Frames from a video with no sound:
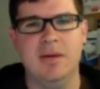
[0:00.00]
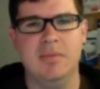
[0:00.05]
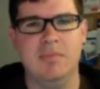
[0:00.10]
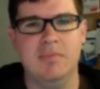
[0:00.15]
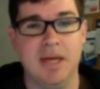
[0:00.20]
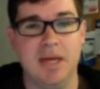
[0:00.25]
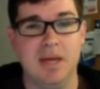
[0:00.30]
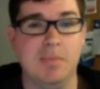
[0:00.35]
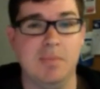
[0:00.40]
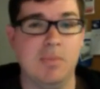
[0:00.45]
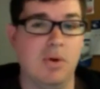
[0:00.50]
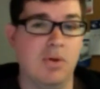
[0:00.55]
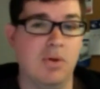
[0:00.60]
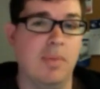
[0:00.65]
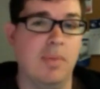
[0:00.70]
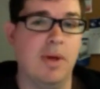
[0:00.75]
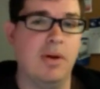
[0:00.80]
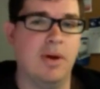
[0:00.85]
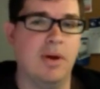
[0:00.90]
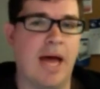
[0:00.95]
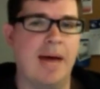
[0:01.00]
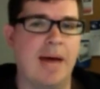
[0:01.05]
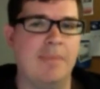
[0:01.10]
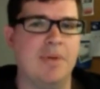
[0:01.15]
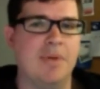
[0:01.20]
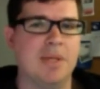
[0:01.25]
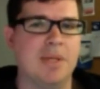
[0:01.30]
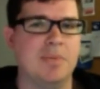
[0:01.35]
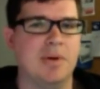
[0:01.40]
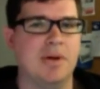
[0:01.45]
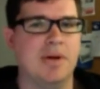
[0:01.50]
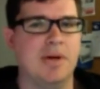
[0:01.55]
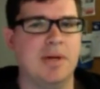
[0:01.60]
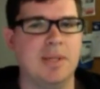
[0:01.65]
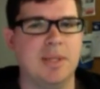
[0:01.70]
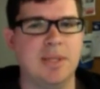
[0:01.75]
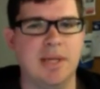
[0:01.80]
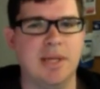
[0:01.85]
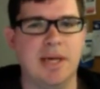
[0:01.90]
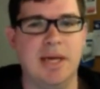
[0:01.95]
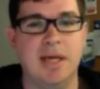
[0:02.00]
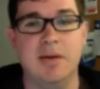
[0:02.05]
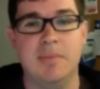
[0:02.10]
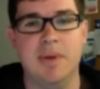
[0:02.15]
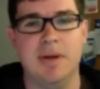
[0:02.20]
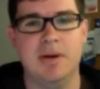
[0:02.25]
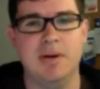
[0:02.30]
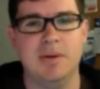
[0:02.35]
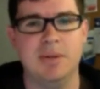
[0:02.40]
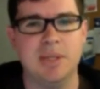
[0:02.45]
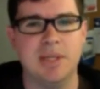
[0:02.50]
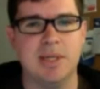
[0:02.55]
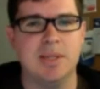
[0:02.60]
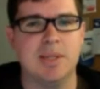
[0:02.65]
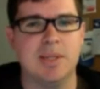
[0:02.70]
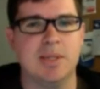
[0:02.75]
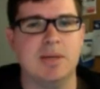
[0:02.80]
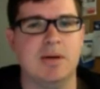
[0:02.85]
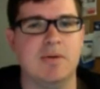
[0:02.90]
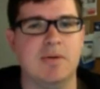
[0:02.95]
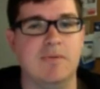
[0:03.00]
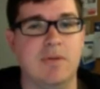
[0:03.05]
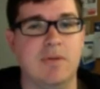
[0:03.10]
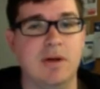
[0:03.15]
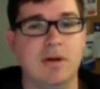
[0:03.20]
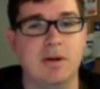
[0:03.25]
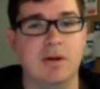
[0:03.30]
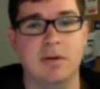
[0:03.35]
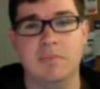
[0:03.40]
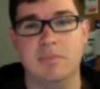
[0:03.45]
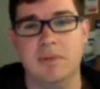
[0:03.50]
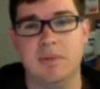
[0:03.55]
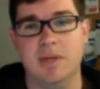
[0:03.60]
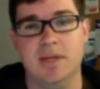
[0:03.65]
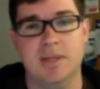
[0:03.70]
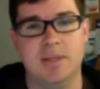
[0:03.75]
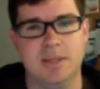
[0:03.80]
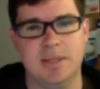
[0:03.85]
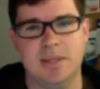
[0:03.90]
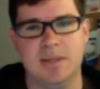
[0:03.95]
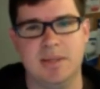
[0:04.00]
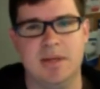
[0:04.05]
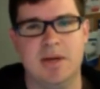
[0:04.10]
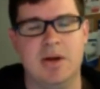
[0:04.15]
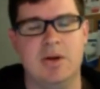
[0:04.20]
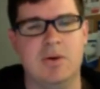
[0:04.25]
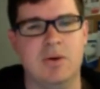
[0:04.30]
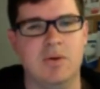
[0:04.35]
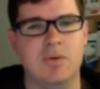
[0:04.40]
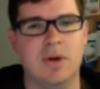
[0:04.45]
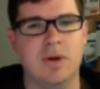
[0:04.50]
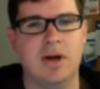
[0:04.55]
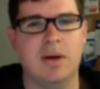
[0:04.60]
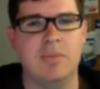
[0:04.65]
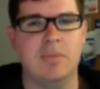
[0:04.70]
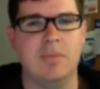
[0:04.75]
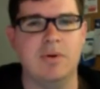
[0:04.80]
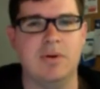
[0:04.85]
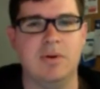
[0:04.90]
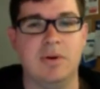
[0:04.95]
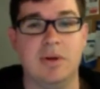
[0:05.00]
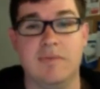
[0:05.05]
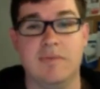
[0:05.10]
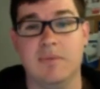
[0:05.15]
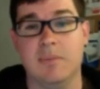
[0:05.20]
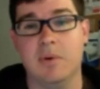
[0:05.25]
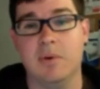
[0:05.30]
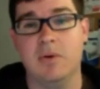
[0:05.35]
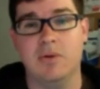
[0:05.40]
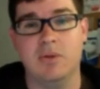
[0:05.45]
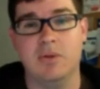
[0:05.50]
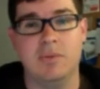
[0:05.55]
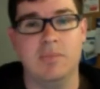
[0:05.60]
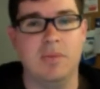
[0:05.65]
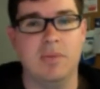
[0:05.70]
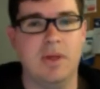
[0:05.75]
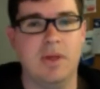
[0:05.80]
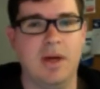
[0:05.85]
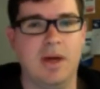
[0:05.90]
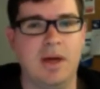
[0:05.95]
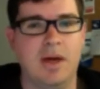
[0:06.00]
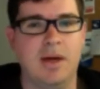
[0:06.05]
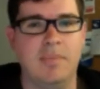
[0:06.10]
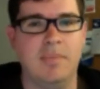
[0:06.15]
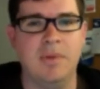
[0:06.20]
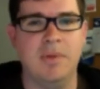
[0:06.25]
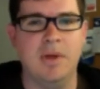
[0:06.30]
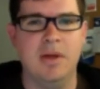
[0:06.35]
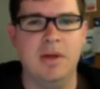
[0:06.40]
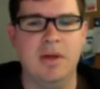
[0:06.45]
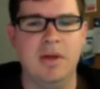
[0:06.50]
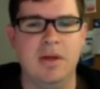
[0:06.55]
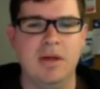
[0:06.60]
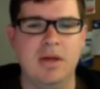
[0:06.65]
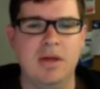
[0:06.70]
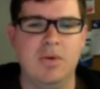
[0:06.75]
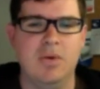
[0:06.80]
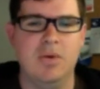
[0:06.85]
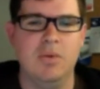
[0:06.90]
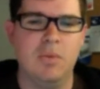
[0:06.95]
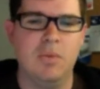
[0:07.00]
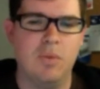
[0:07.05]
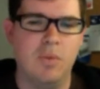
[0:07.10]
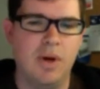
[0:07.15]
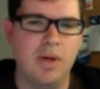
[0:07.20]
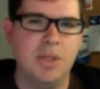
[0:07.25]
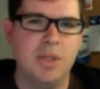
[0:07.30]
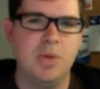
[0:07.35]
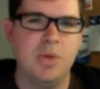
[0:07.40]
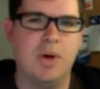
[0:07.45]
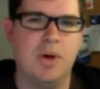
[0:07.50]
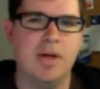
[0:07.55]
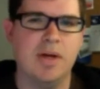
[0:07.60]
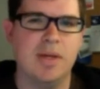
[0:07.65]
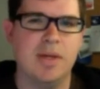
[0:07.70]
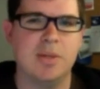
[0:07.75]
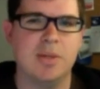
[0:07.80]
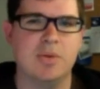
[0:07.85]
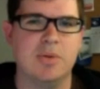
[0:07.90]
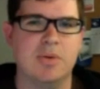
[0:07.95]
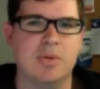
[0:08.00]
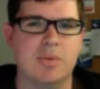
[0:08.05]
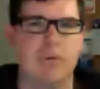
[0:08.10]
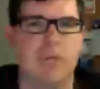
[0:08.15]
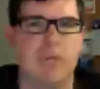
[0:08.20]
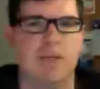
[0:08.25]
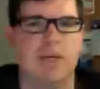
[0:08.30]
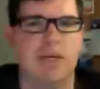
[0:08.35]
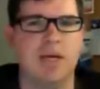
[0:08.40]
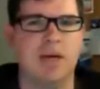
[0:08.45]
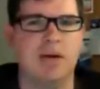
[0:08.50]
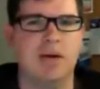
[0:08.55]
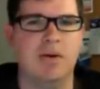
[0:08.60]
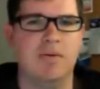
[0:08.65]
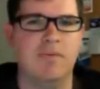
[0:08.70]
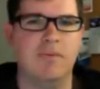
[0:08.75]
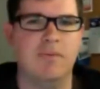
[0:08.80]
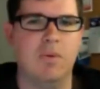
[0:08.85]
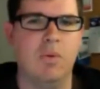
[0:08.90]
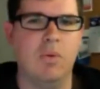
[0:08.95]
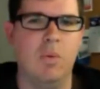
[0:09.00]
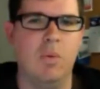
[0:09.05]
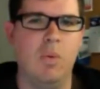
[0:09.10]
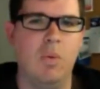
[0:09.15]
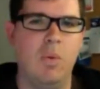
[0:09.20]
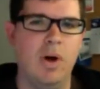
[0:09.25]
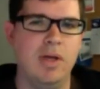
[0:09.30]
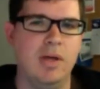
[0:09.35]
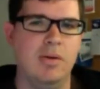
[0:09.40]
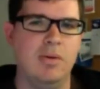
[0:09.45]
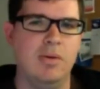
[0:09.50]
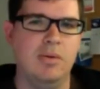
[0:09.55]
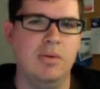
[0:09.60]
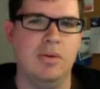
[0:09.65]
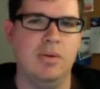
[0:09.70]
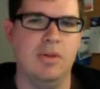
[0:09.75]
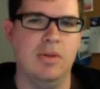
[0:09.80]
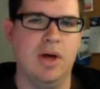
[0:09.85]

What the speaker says: make it both a better app experience and a better citizen on Flickr is, you know, a great opportunity for both. You know, why don't you walk us through originally kind of what you,